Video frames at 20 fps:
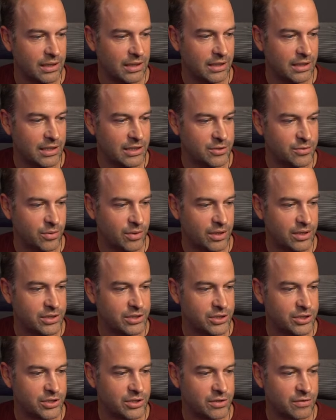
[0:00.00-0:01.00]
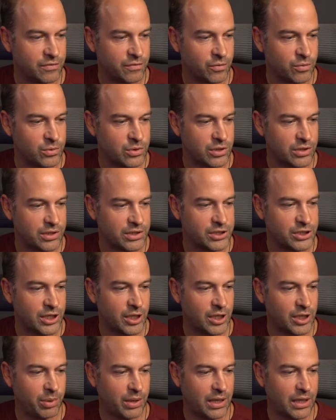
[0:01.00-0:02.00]
This one is just a full-size
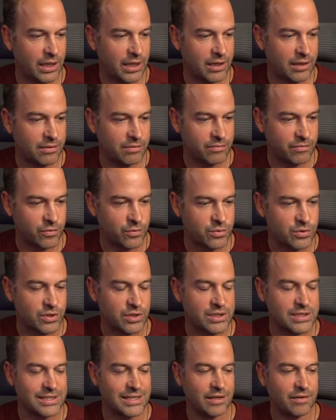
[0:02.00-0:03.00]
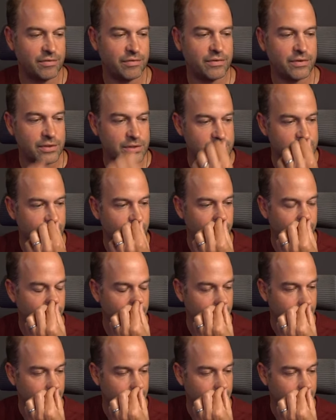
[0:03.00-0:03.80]
JPEG, full-size TIFF, and so on.